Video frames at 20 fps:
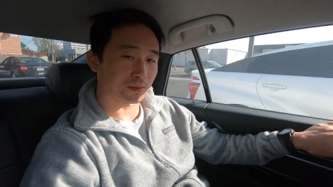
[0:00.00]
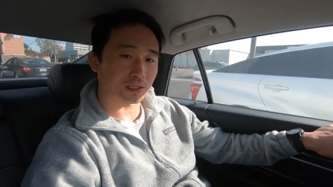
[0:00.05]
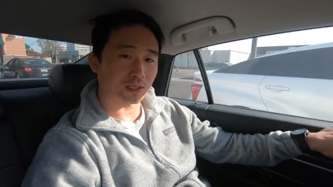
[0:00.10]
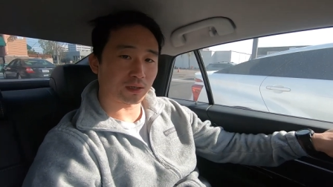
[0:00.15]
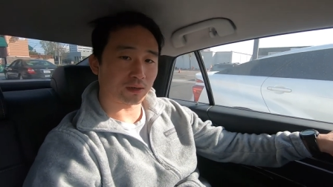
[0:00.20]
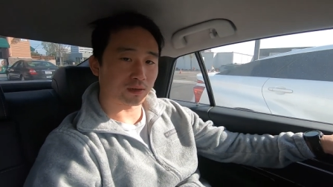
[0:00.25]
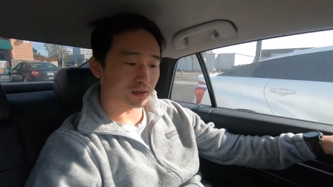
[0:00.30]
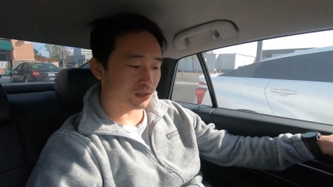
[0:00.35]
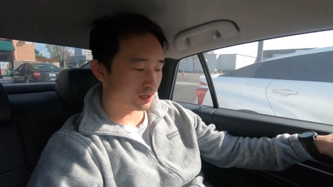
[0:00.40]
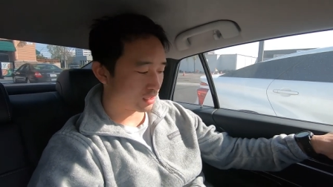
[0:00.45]

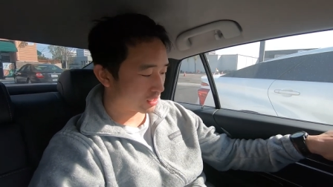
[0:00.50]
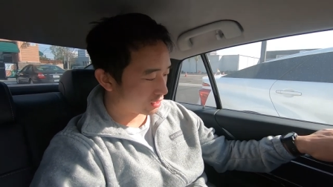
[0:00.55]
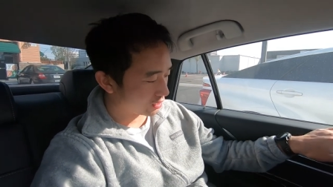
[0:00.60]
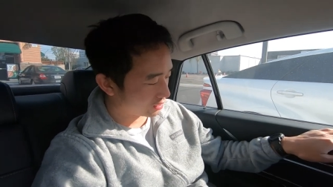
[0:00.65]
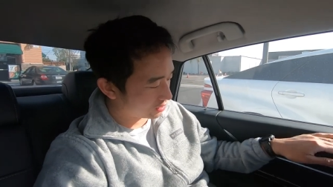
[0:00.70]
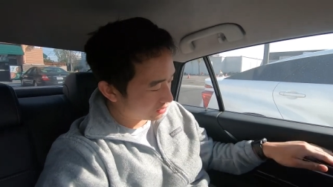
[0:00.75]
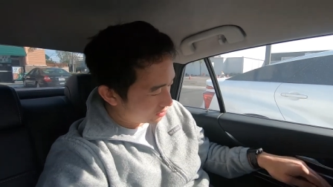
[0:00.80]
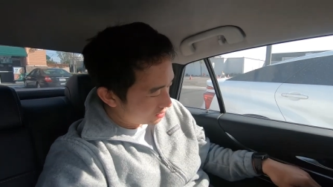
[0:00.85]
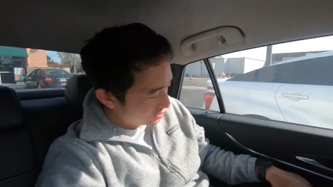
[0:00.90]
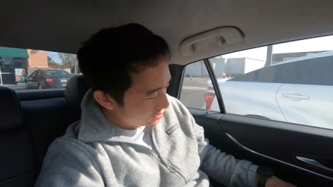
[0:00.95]
material
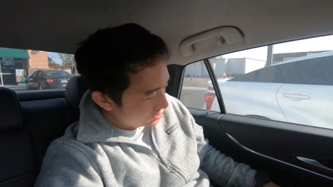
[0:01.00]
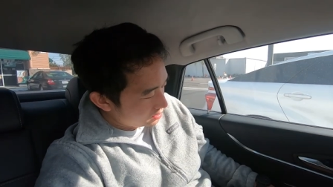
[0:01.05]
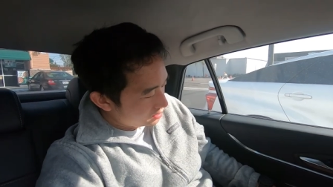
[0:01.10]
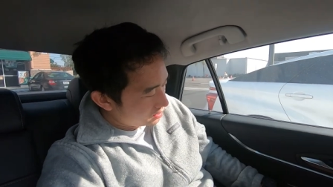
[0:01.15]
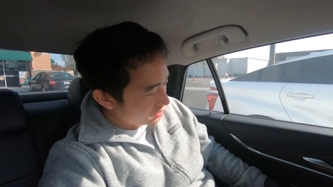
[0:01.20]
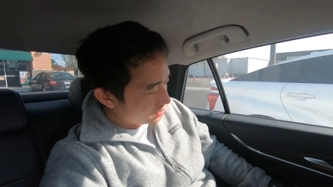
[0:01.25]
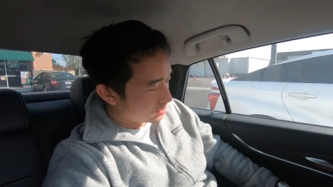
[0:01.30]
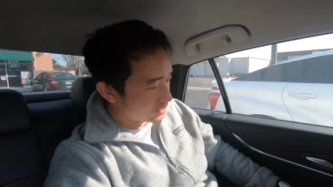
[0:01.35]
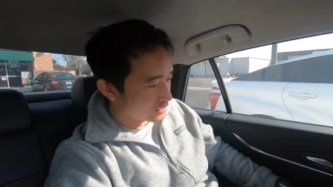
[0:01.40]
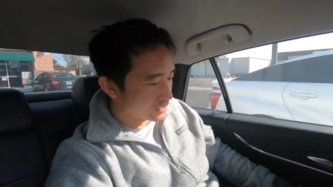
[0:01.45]
here
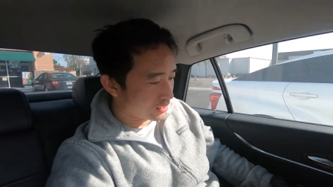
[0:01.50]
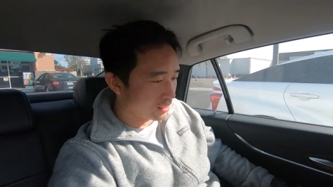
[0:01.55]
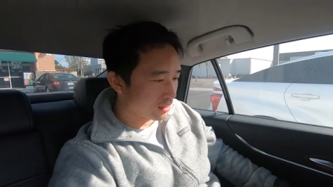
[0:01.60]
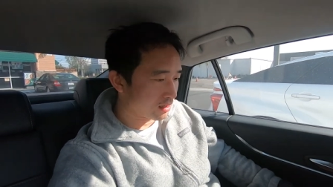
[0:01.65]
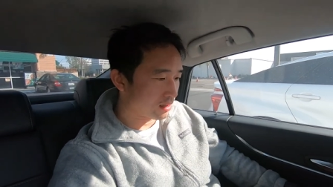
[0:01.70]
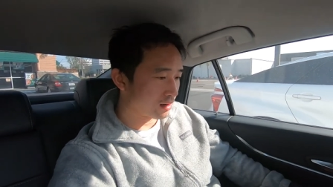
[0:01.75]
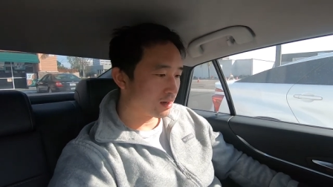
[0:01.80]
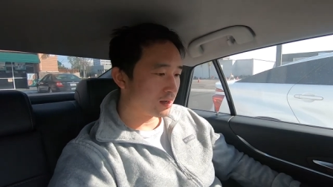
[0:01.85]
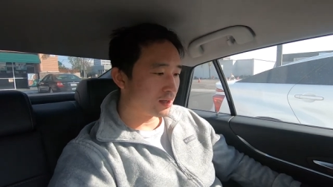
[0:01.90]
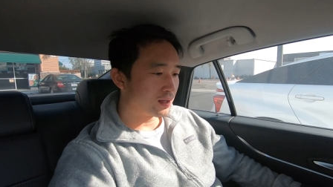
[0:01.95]
and
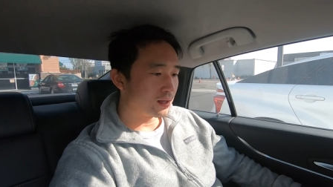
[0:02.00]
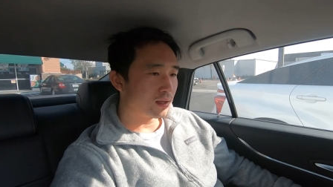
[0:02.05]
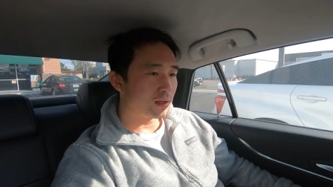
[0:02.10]
here.